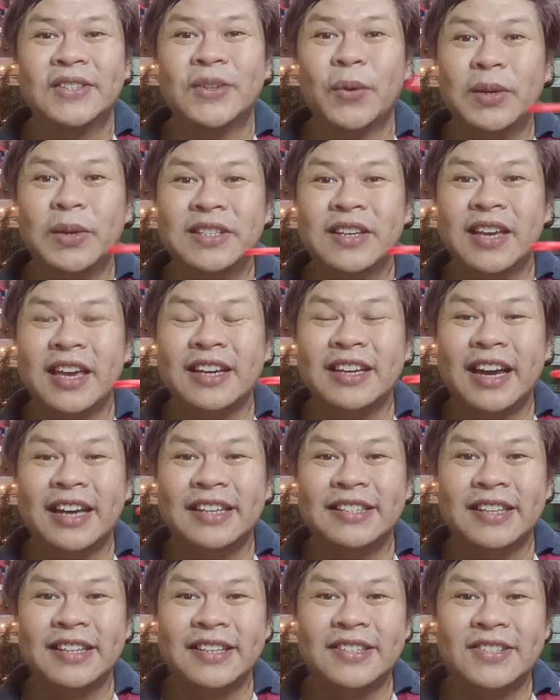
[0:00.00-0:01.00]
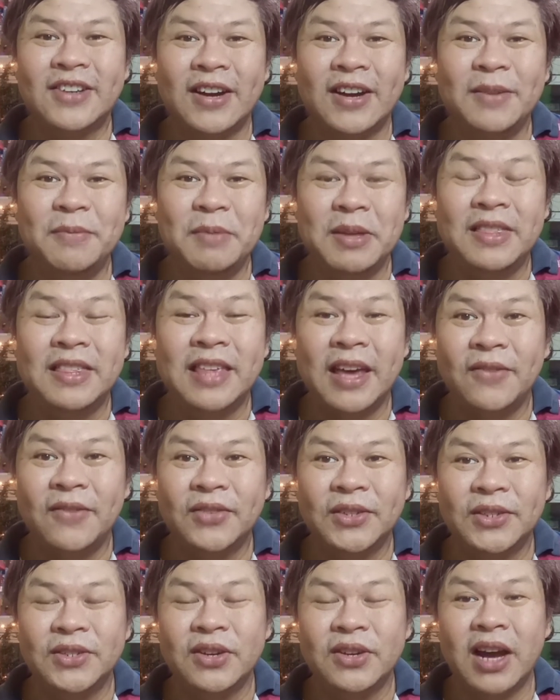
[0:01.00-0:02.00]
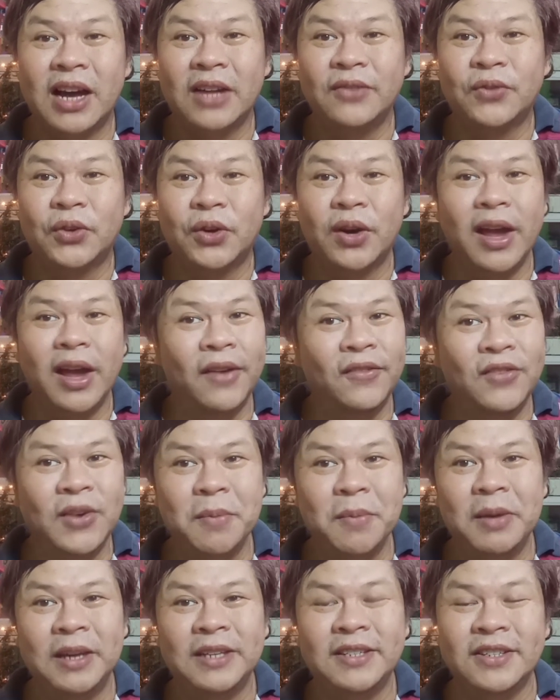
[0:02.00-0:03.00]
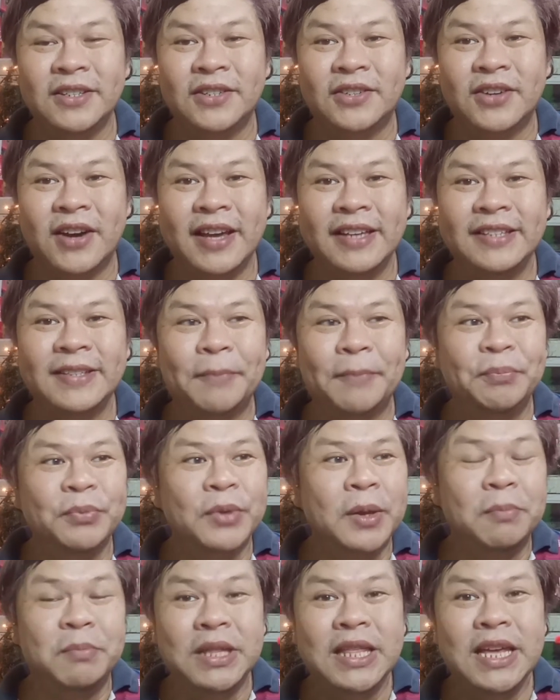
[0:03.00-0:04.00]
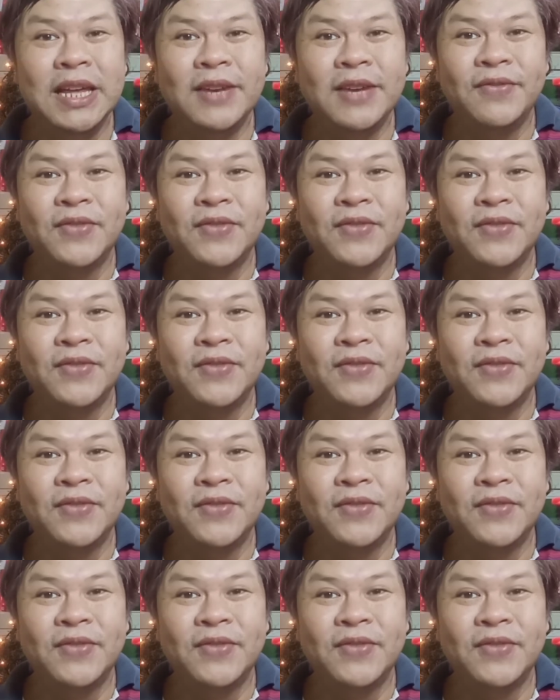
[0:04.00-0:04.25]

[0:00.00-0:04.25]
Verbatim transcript: so once again guys, let's try to be thankful to God for every amazing grace beating the